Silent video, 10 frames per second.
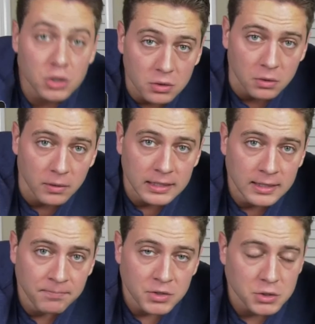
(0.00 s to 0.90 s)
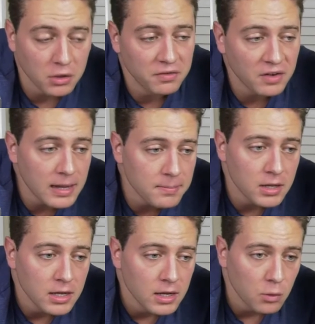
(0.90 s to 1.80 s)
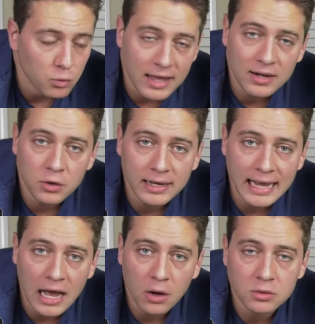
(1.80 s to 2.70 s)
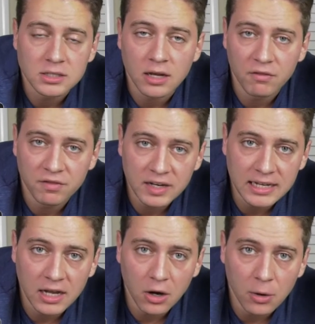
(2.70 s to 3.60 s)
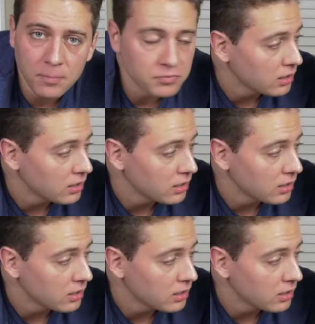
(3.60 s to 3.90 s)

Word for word: to. So if I'm rendering out a video,